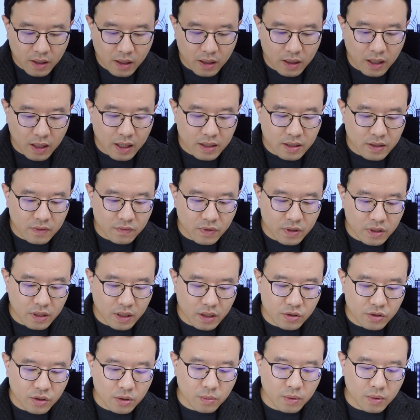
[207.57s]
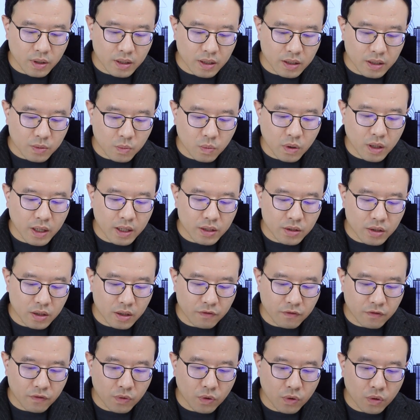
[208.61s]
Last invitation round there's
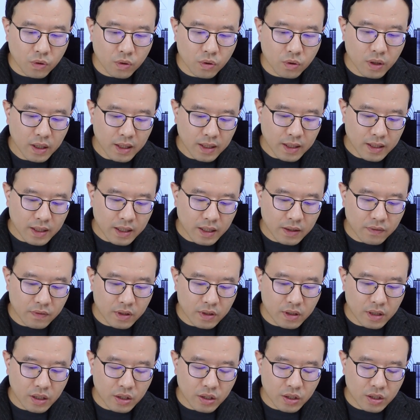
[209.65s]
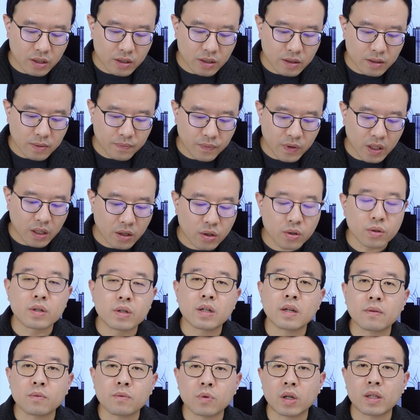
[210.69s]
104 invitation,
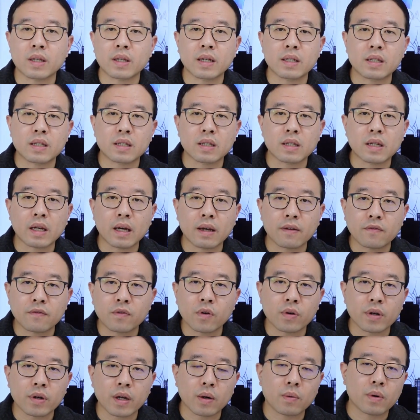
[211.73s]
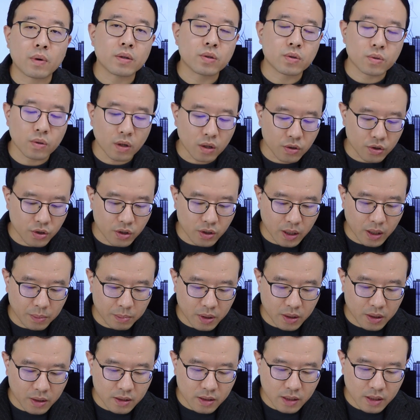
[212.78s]
including 190 and 491 to onshore
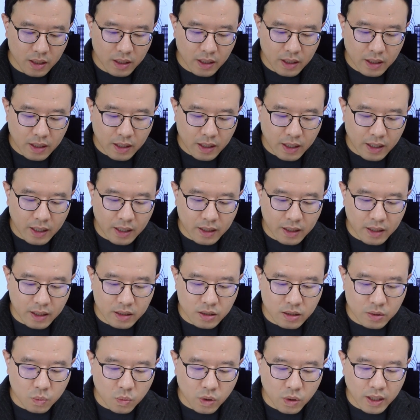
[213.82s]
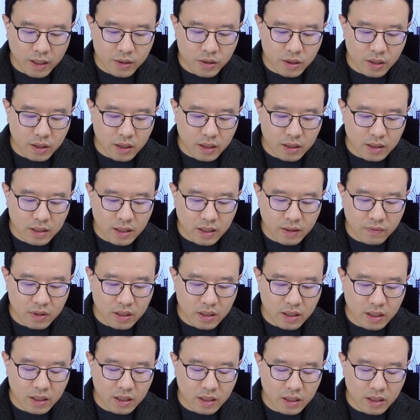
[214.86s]
applicant, and there's
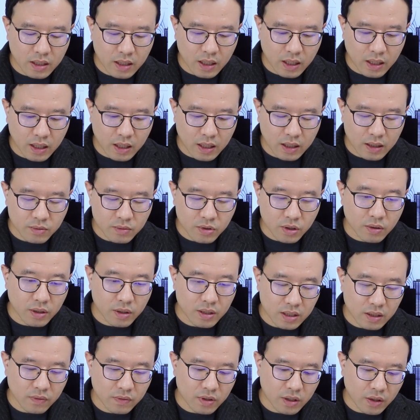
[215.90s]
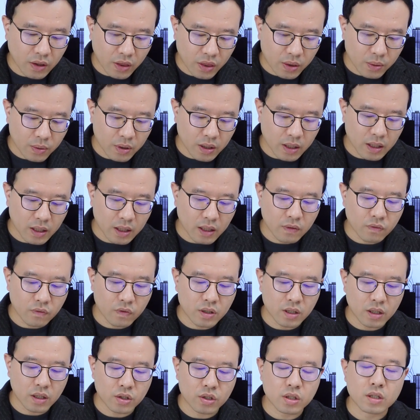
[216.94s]
73
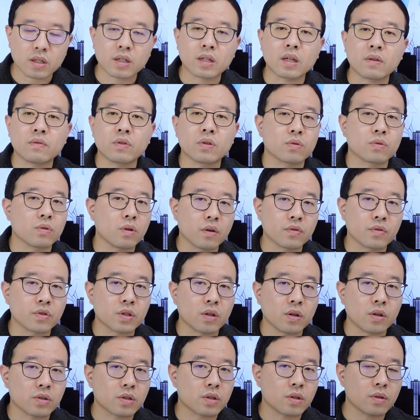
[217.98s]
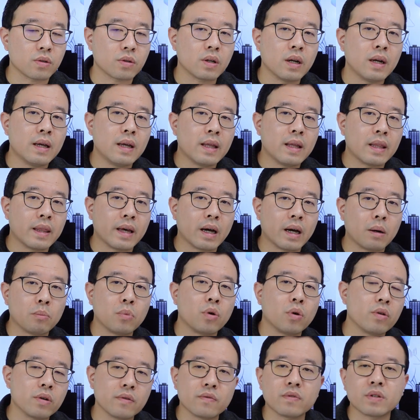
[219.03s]
invitation given to offshore. So there are
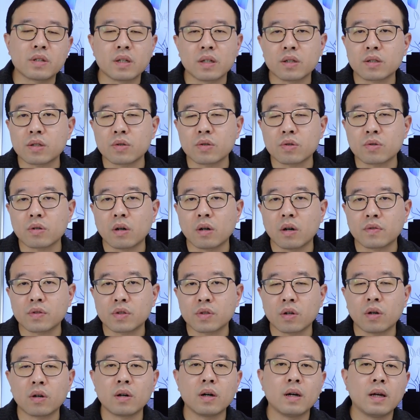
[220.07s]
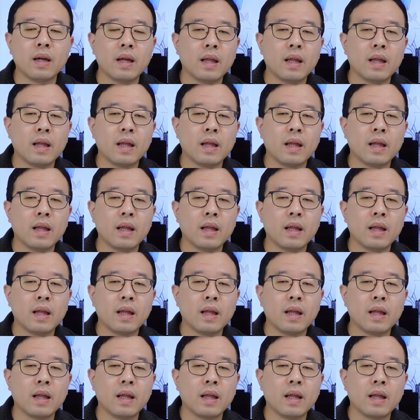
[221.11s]
more invitation to offshore